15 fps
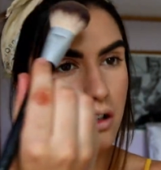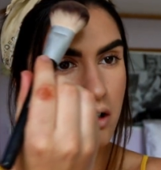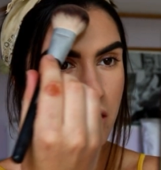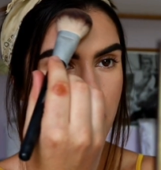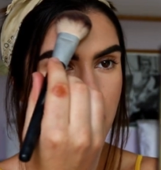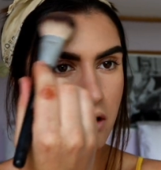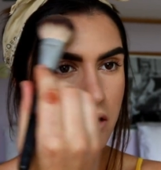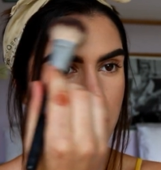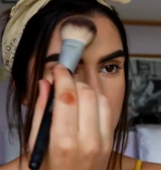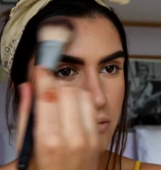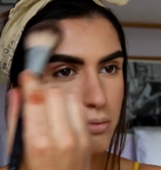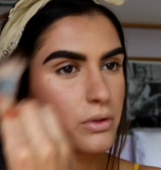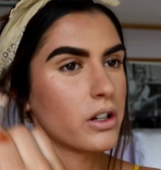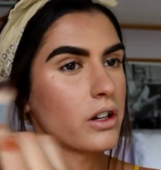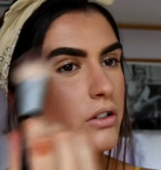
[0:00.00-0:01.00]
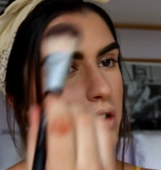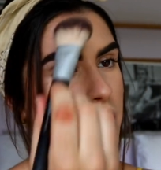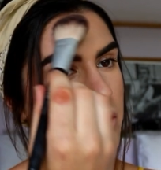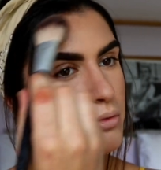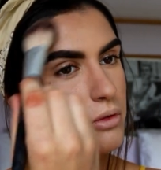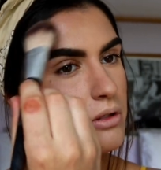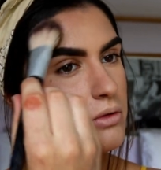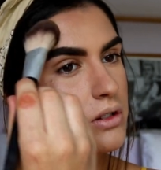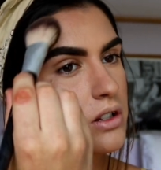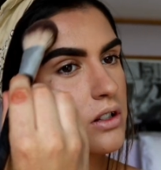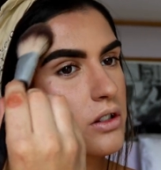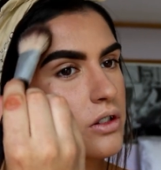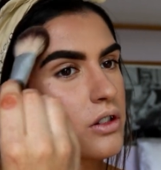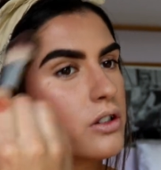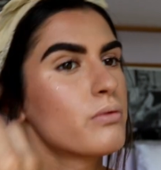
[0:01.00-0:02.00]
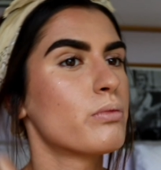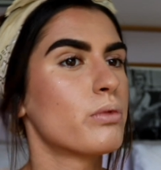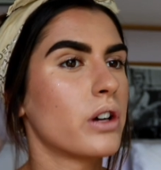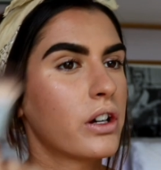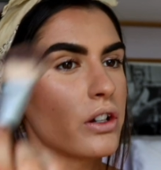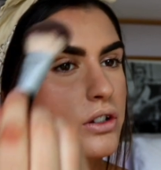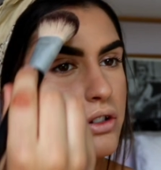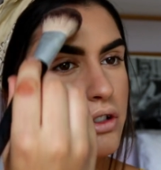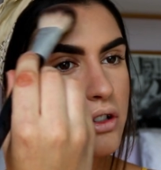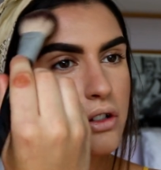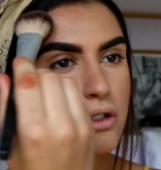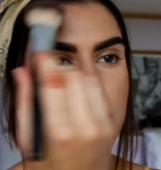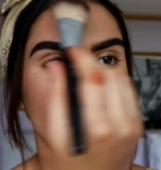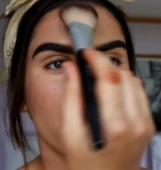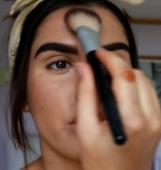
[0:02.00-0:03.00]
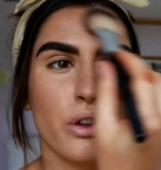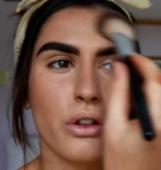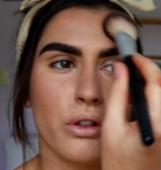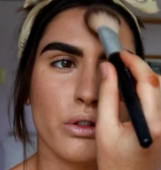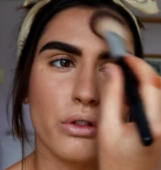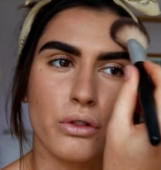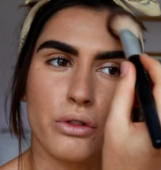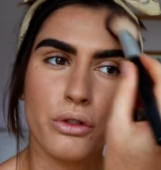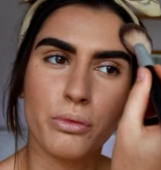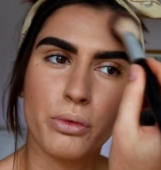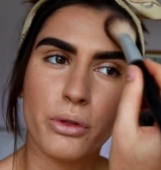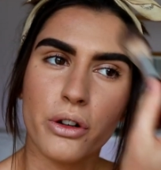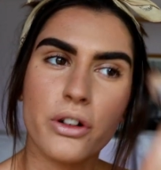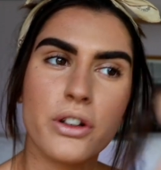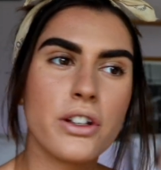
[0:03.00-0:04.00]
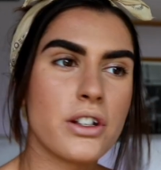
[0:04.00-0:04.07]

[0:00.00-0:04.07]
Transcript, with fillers: And just bring it around the perimeters. This brush is so good to bronze.